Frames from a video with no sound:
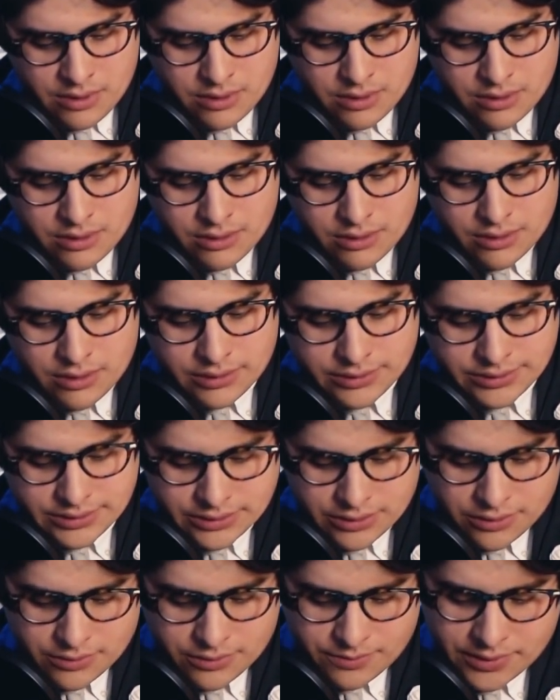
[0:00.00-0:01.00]

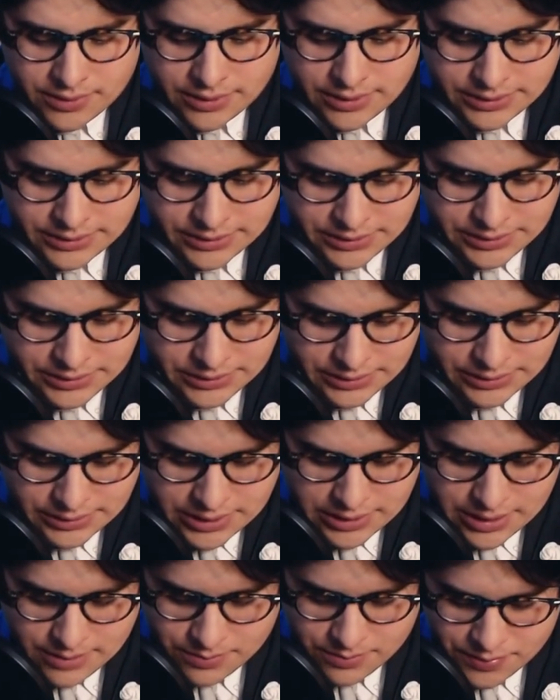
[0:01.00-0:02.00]
Let's open this
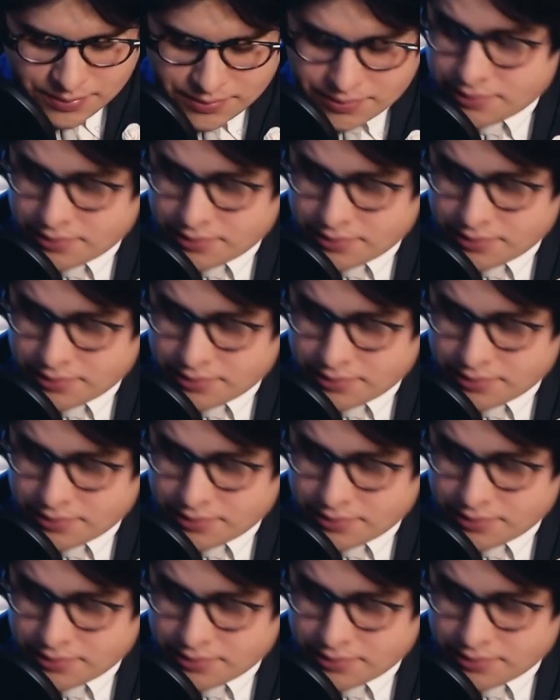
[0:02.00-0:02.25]
up.